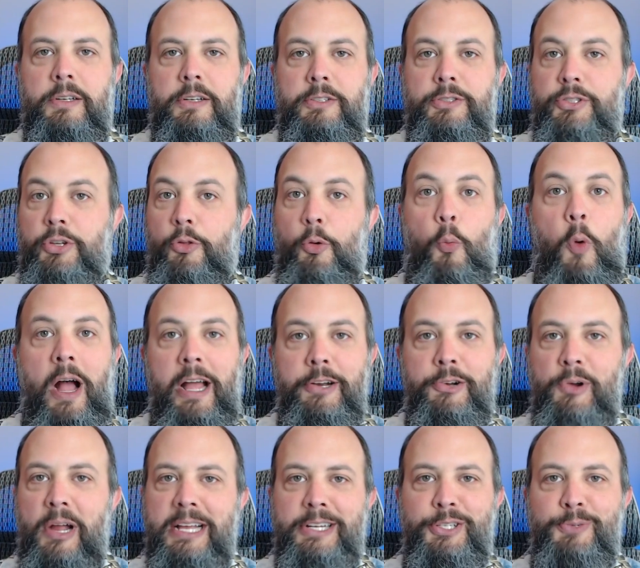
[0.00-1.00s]
So the y
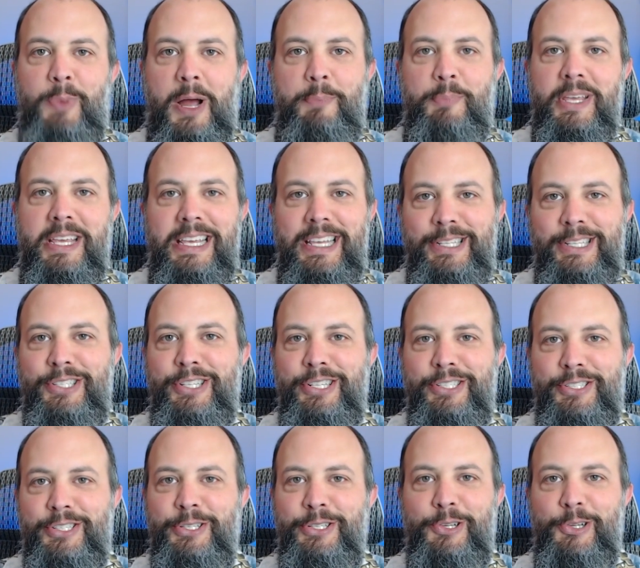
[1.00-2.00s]
direction might be
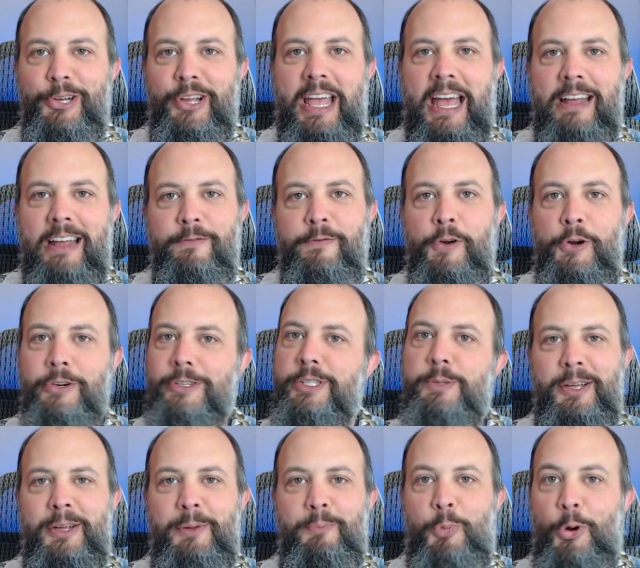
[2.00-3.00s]
easiest to look at
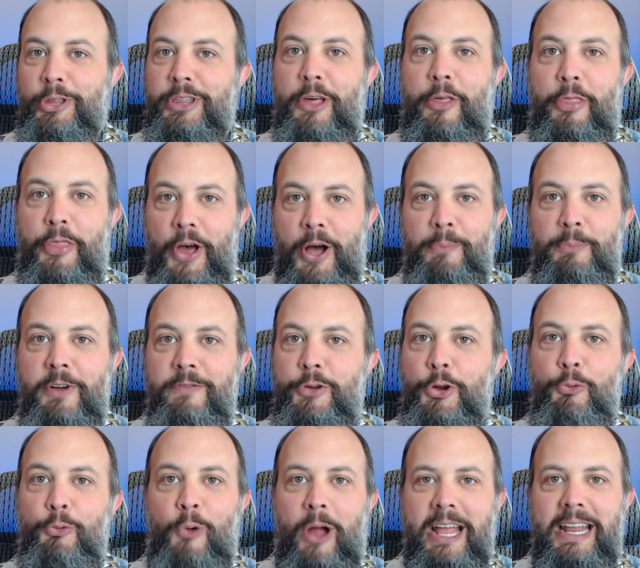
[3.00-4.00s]
first. Point the thumb of your
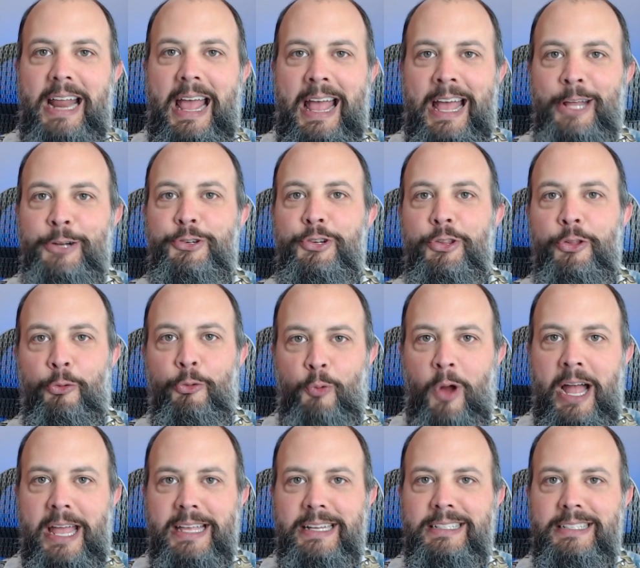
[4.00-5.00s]
right hand to the
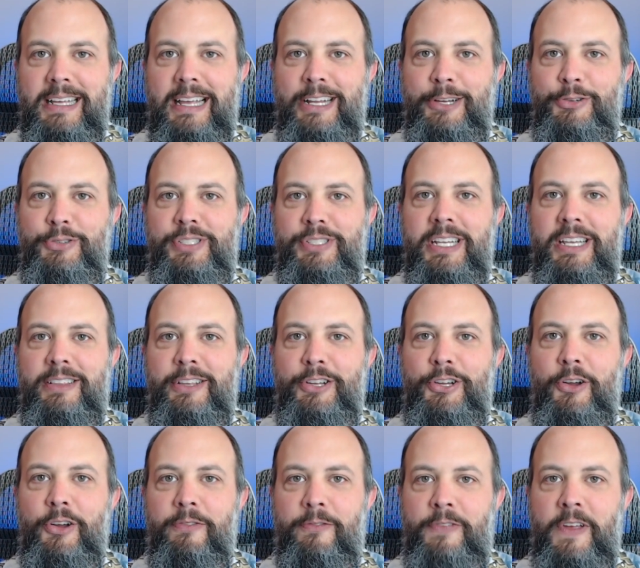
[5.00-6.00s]
right and you see that
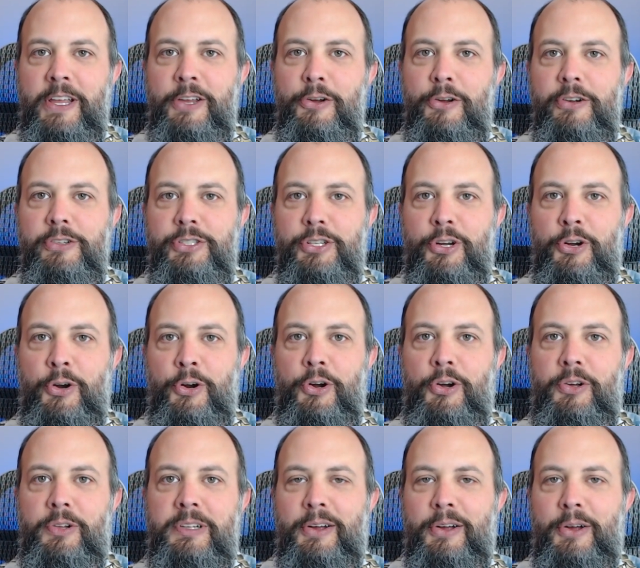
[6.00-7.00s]
your fingers
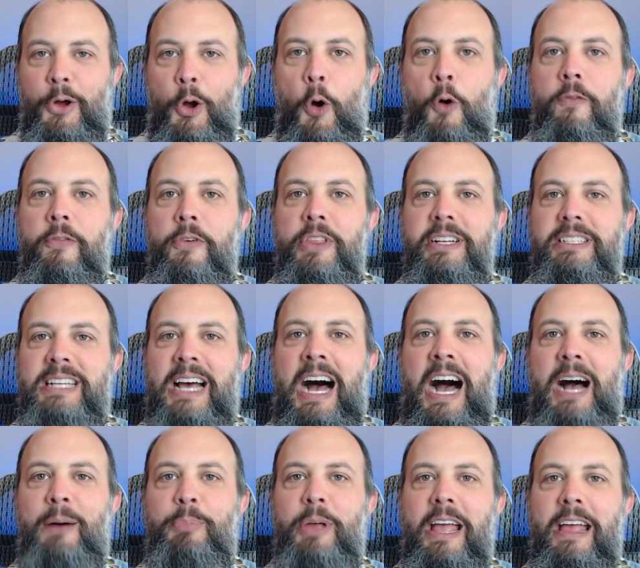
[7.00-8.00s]
curl over the
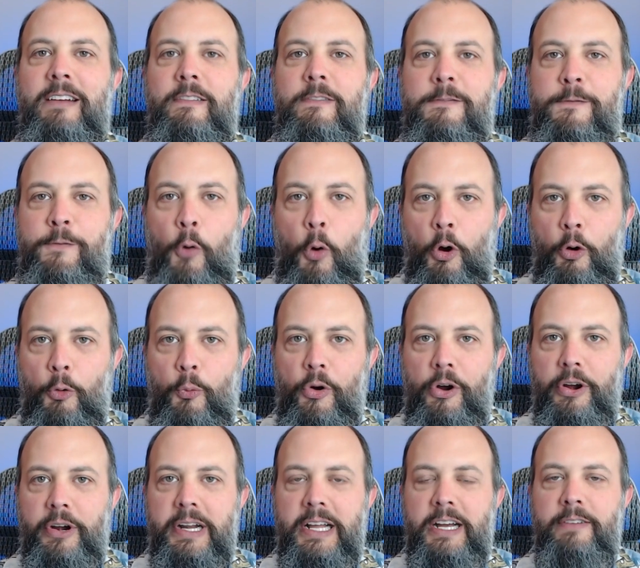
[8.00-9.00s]
top and
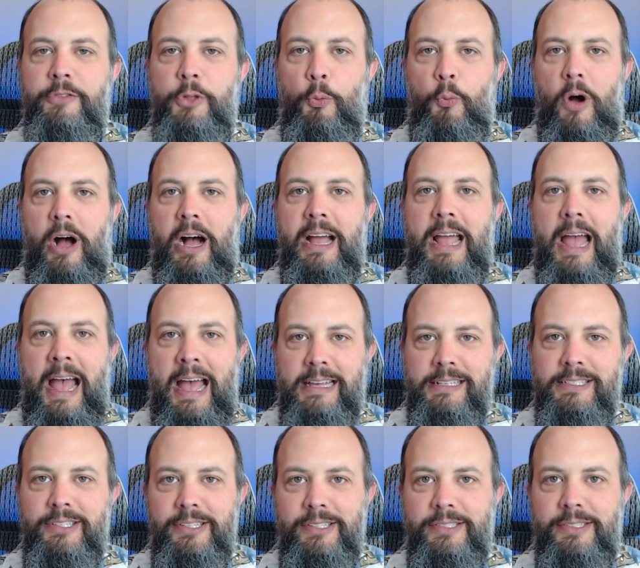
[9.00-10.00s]
forward of the
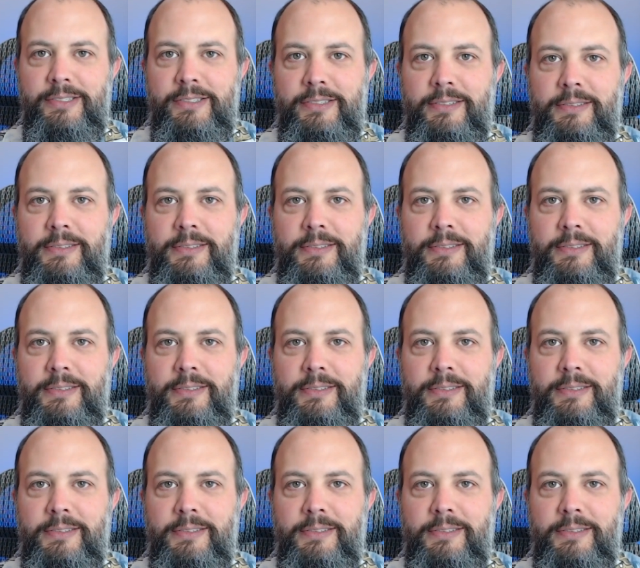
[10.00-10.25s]
y-axis.